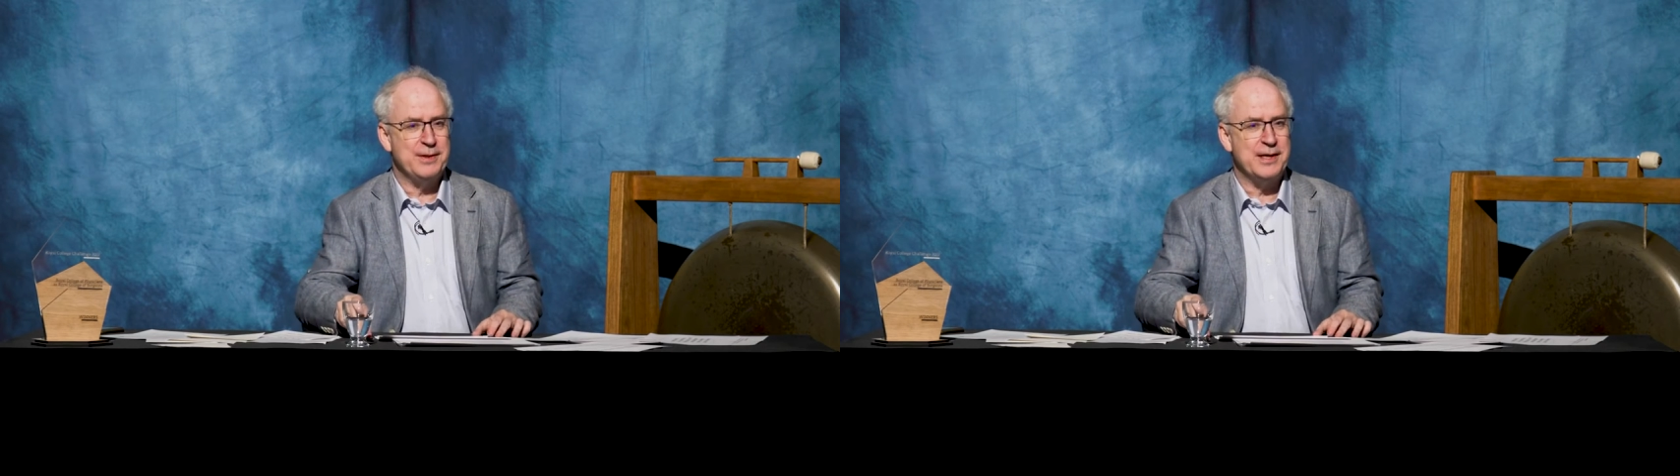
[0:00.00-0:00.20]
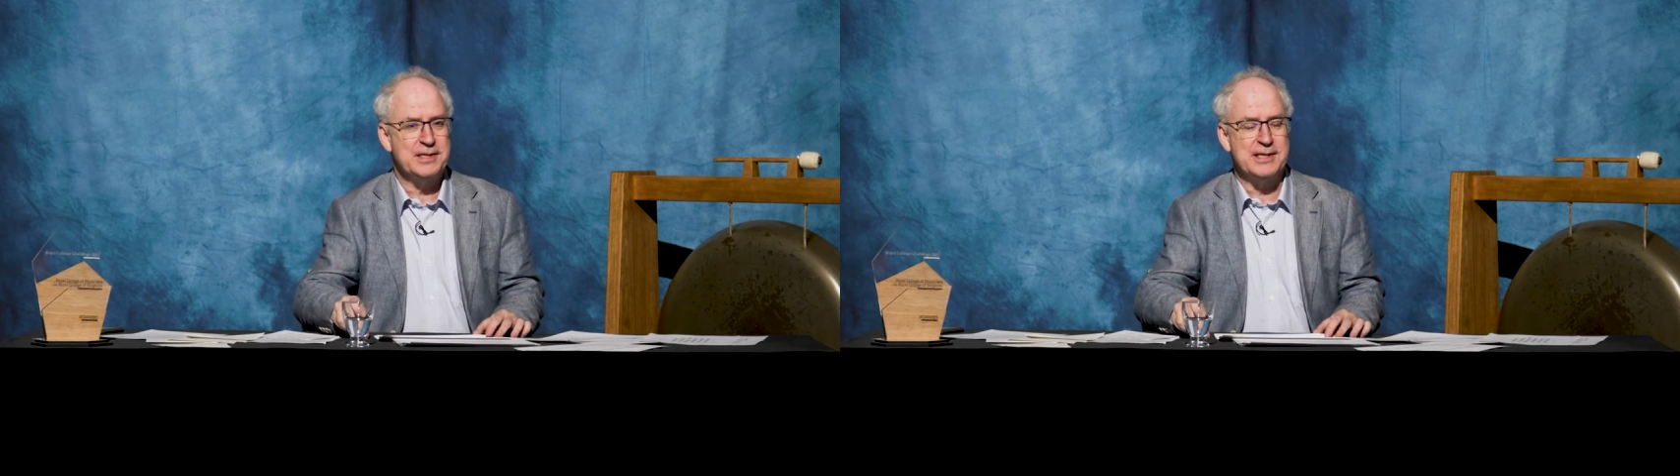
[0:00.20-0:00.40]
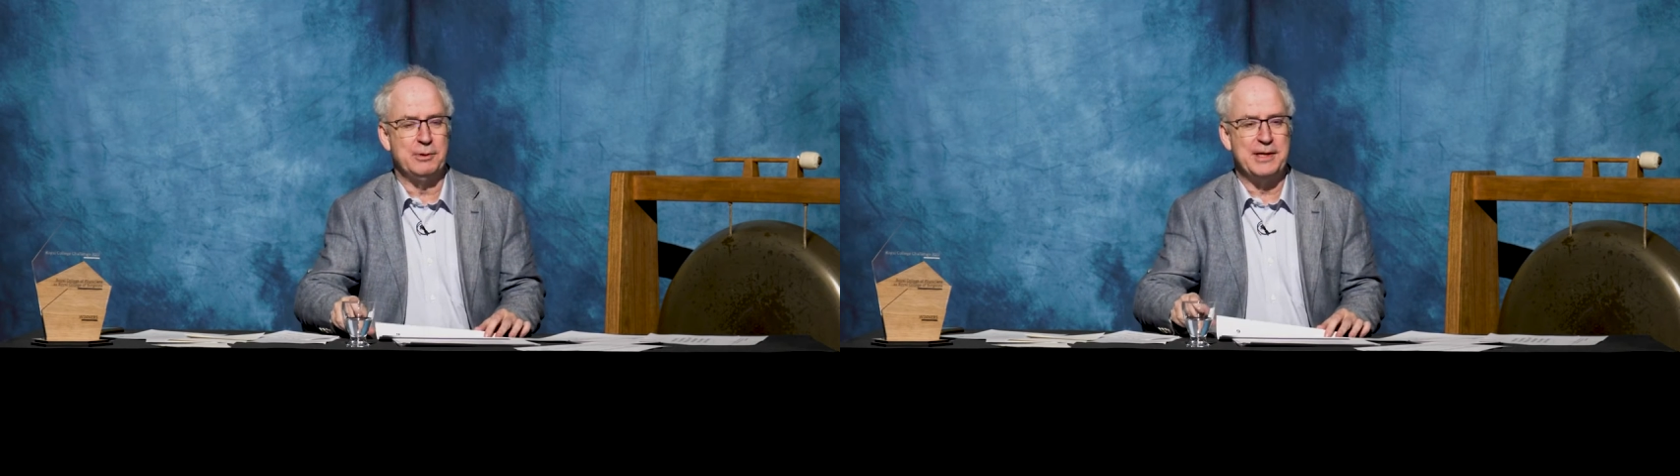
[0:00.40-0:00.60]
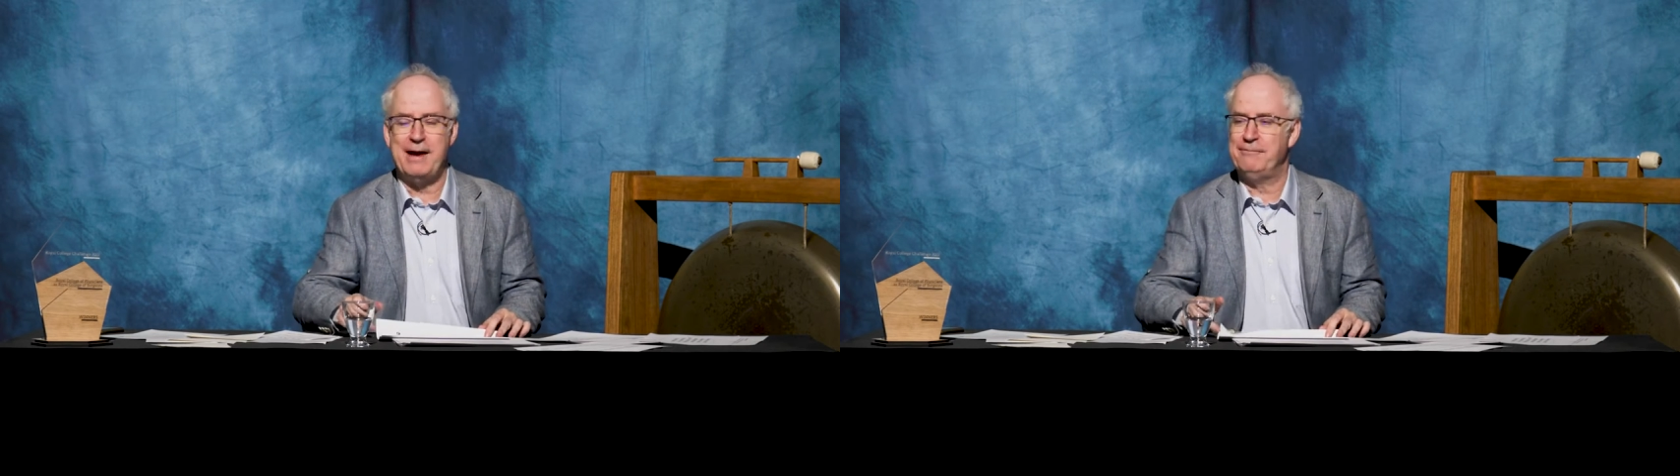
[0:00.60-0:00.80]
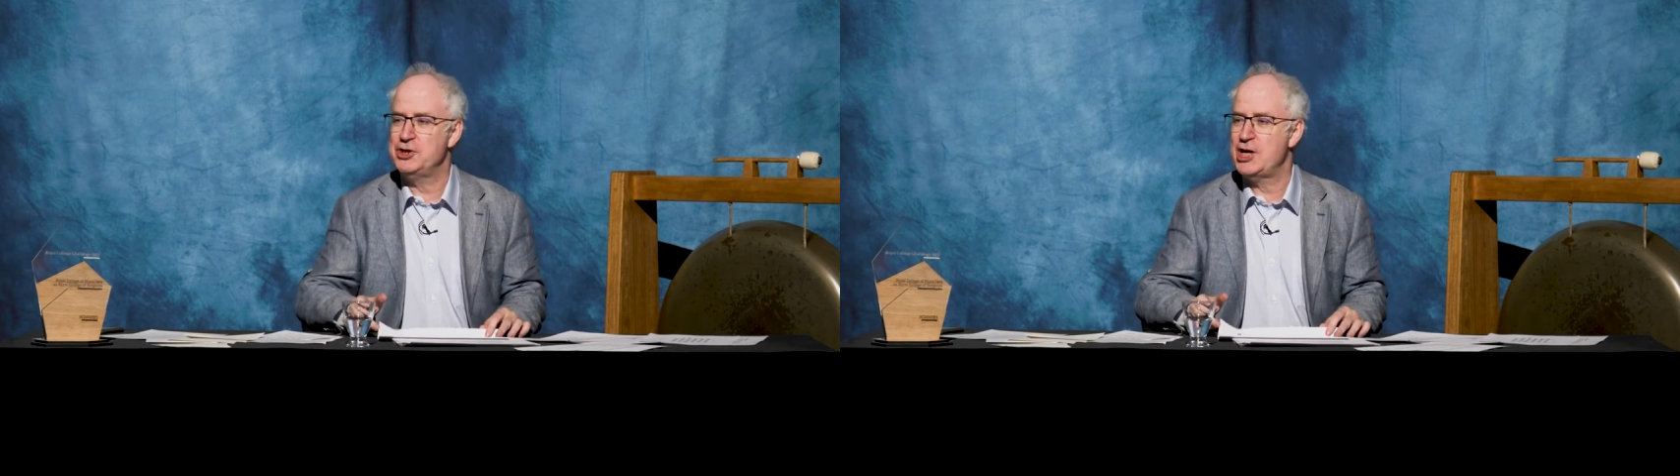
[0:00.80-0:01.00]
we then say what the
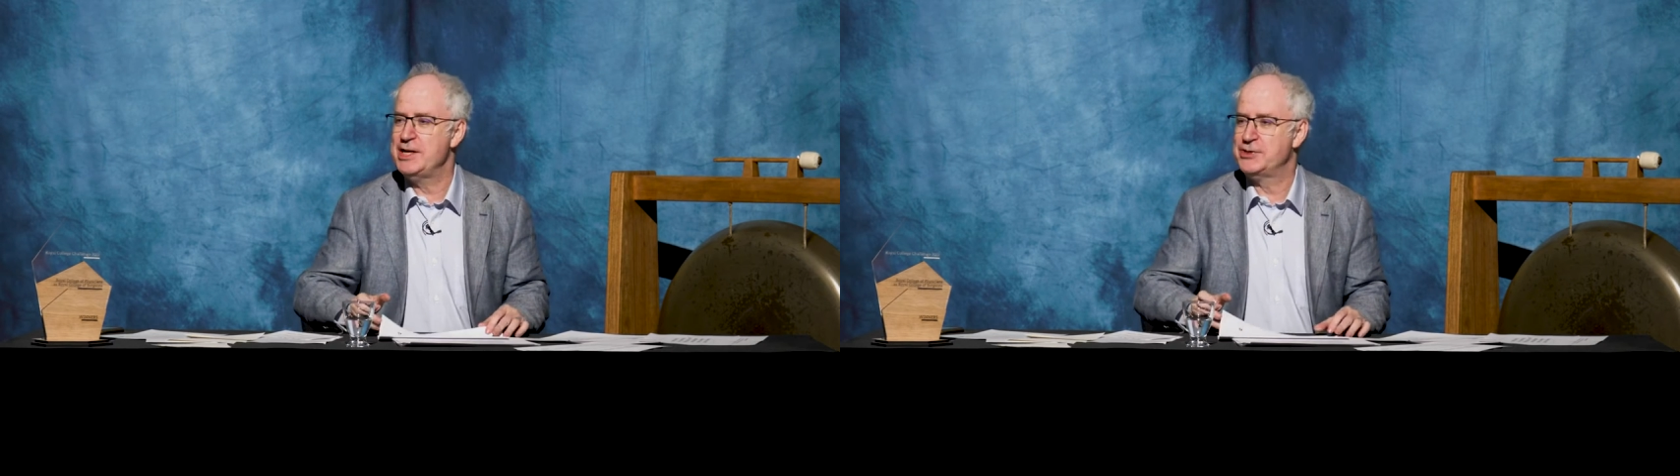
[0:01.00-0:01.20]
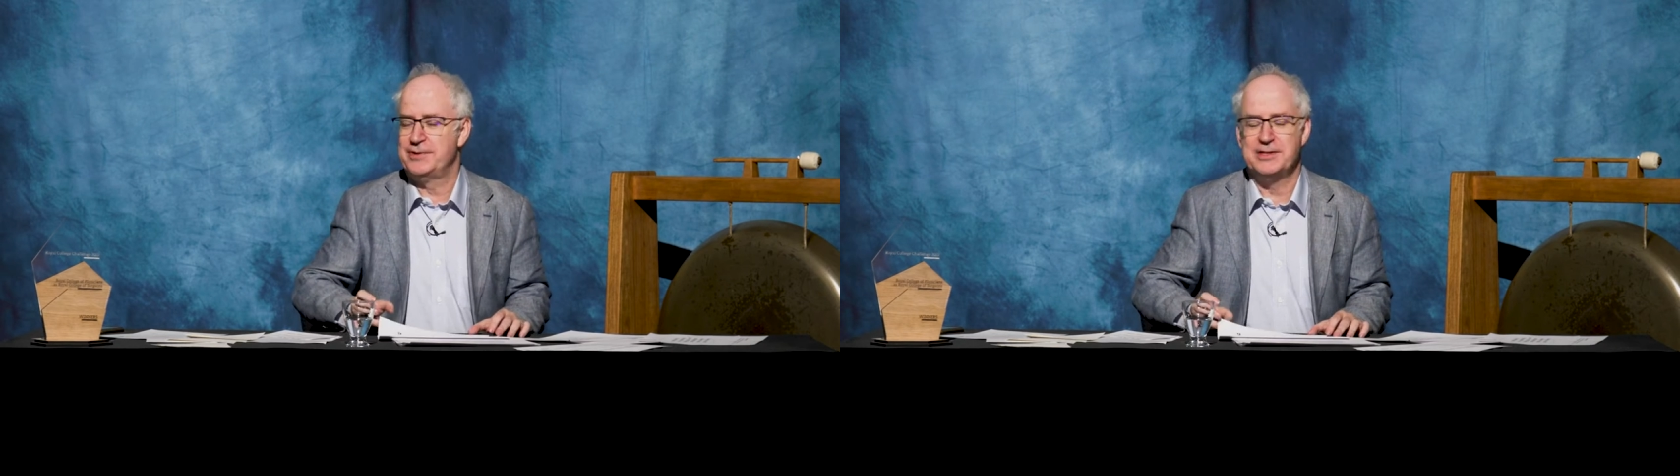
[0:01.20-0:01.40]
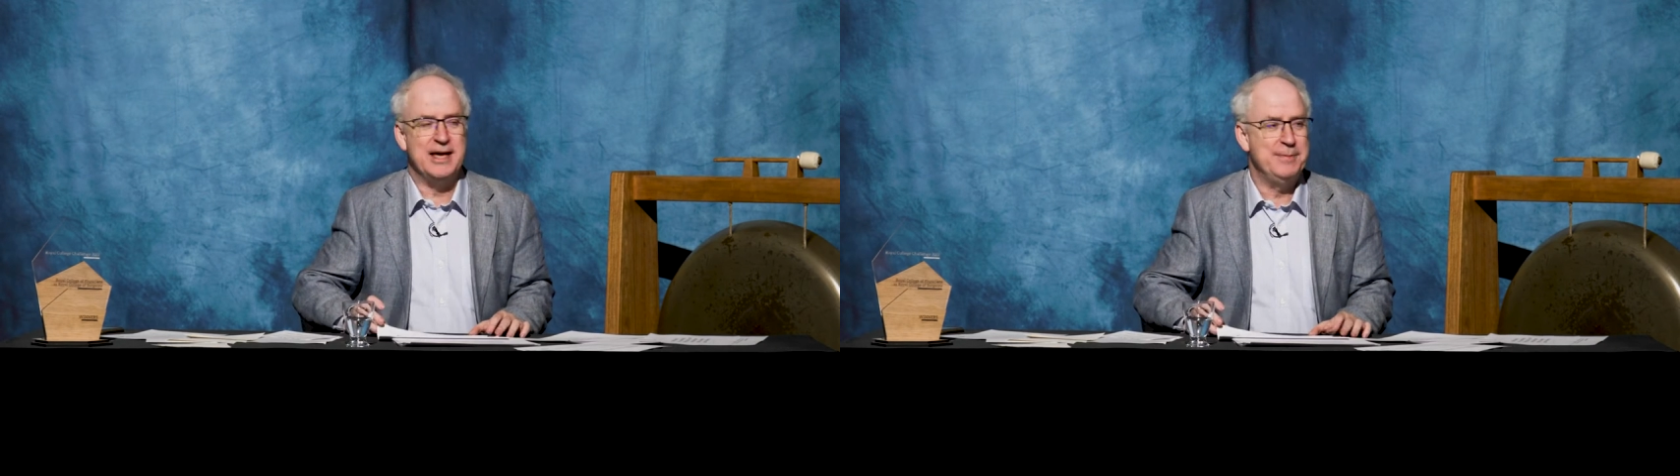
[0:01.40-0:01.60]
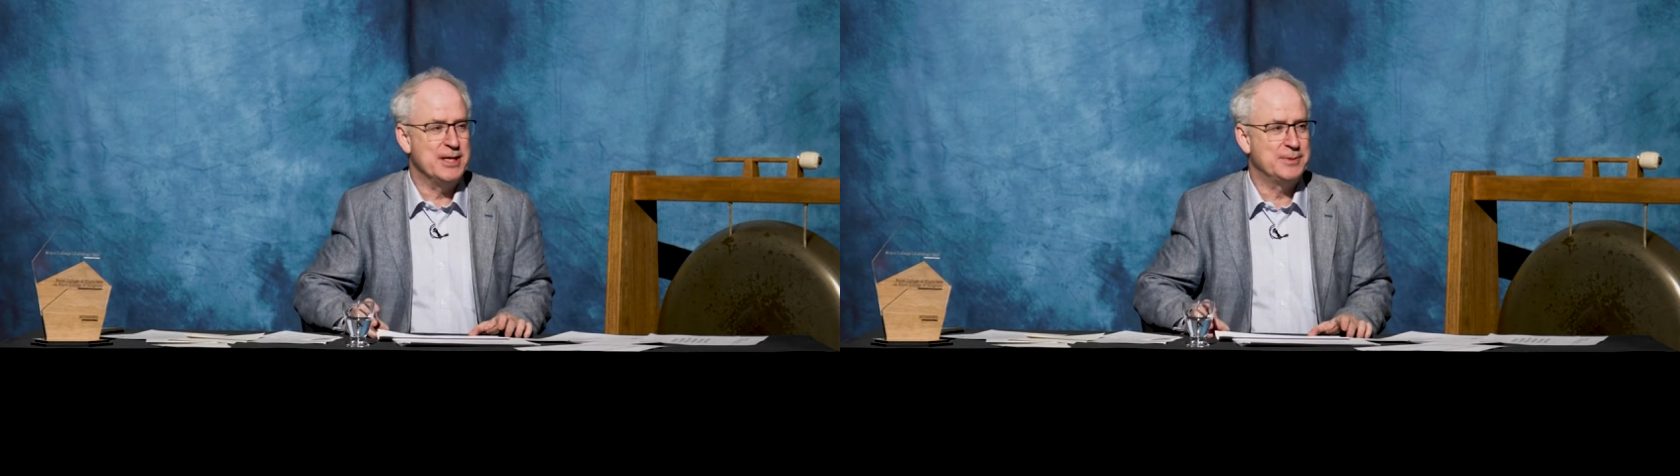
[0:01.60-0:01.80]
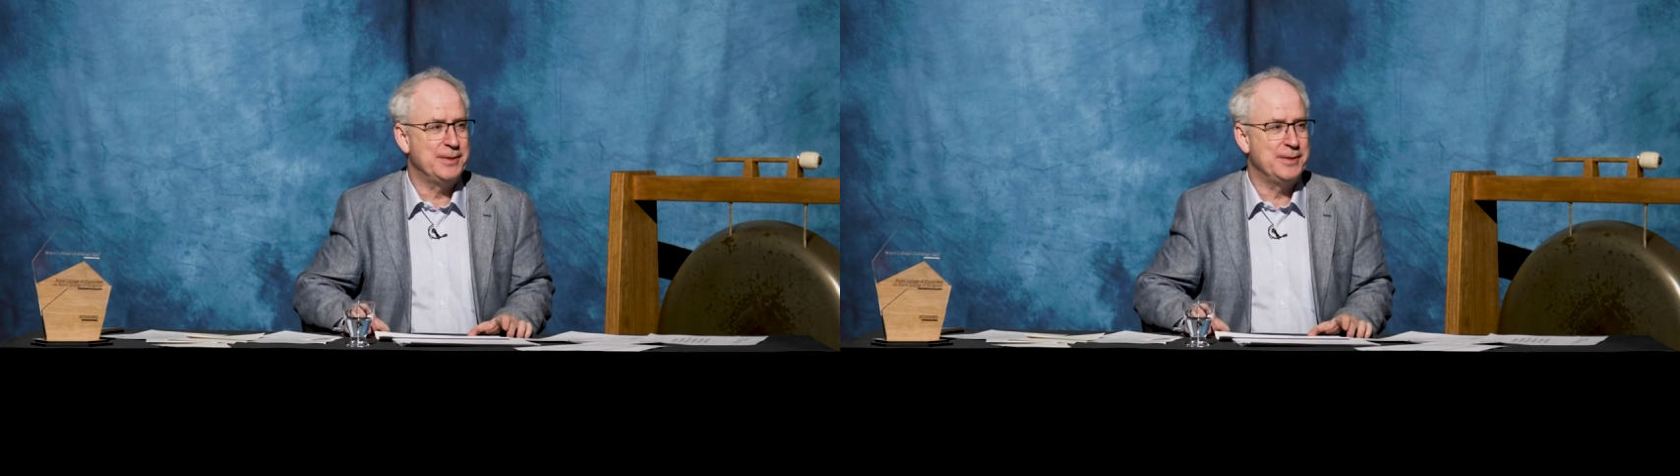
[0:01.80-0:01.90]
average age of the team is,